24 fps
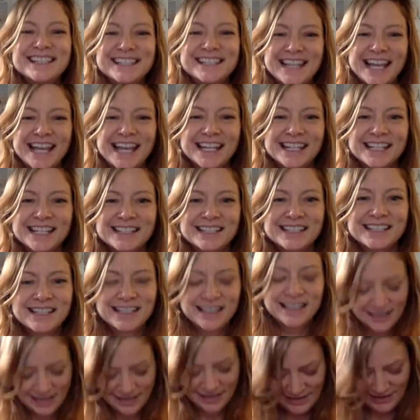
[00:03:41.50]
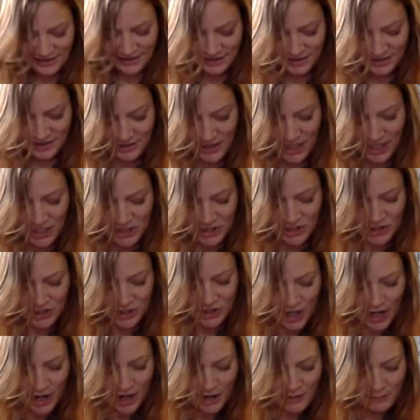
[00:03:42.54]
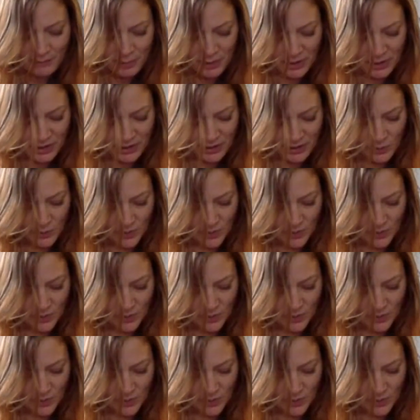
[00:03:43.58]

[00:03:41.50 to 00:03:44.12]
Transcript: Sand. Great job putting